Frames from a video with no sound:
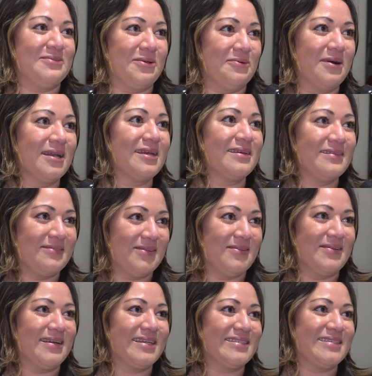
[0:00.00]
We want to we
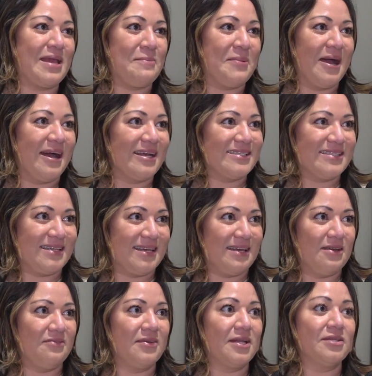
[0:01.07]
want to stay
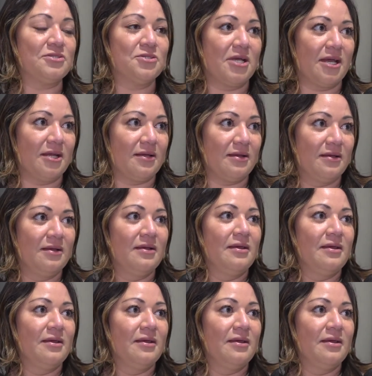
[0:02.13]
positive and try to